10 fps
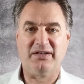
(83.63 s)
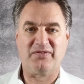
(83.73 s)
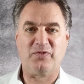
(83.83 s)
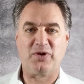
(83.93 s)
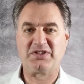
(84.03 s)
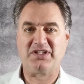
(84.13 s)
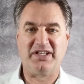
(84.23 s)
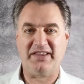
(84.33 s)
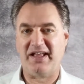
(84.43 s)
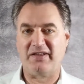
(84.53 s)
Now,
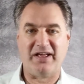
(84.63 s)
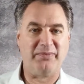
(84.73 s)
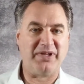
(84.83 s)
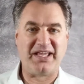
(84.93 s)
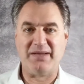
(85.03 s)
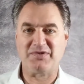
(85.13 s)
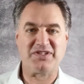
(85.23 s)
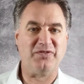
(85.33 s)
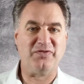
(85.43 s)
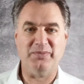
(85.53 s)
unfortunately, that line became
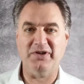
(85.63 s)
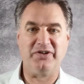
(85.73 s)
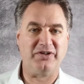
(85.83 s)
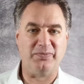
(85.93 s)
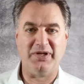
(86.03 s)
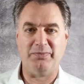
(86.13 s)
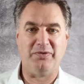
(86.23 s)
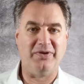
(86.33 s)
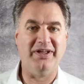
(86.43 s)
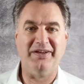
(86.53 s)
so familiar to
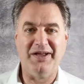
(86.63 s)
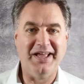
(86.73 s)
people